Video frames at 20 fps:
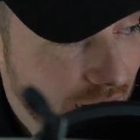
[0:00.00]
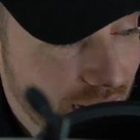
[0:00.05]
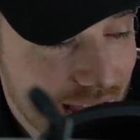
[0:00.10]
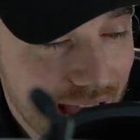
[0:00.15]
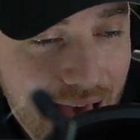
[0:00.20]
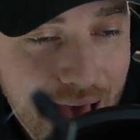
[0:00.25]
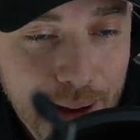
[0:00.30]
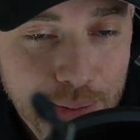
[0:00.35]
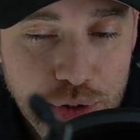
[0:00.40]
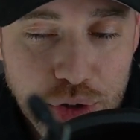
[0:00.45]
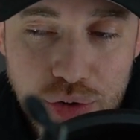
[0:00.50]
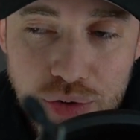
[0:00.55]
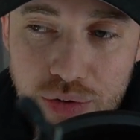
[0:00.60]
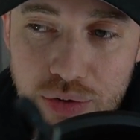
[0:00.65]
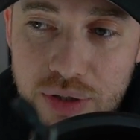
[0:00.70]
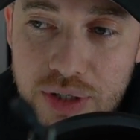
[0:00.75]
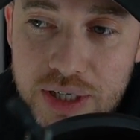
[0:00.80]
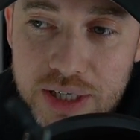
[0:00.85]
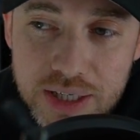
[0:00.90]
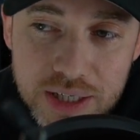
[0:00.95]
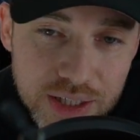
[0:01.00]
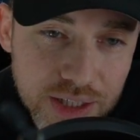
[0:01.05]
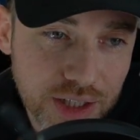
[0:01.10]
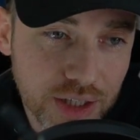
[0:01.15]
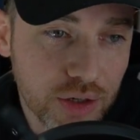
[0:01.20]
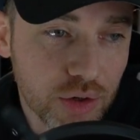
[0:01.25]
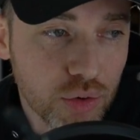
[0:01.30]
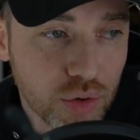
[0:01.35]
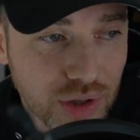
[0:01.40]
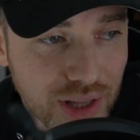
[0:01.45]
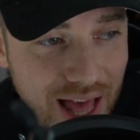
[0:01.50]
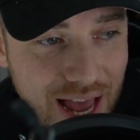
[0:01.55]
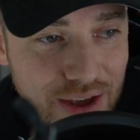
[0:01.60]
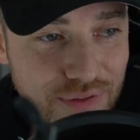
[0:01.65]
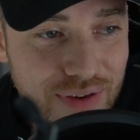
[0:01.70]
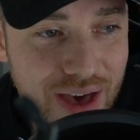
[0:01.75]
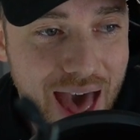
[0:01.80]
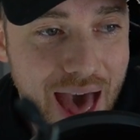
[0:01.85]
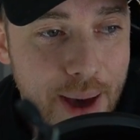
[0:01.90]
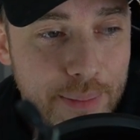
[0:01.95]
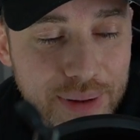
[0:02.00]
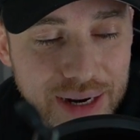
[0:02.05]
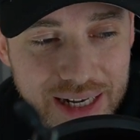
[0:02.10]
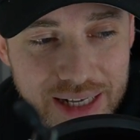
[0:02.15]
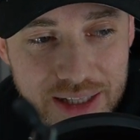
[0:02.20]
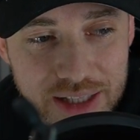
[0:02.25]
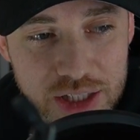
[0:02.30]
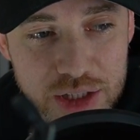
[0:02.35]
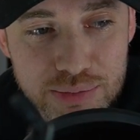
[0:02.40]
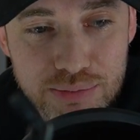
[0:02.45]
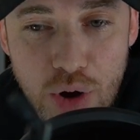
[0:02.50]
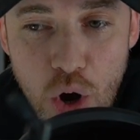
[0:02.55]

capture, you know, life happening in this